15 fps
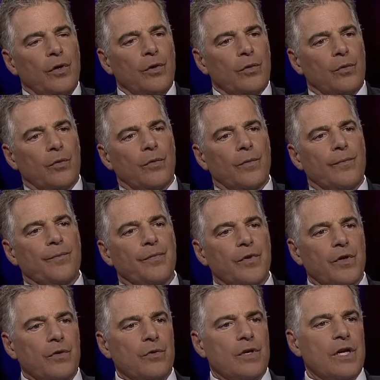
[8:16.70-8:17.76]
you,
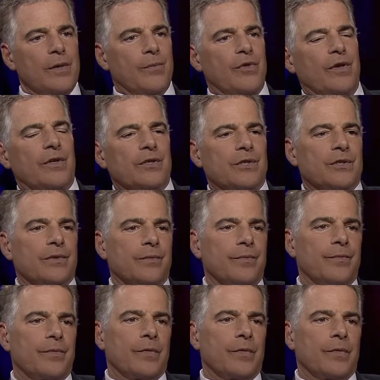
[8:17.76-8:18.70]
you keep this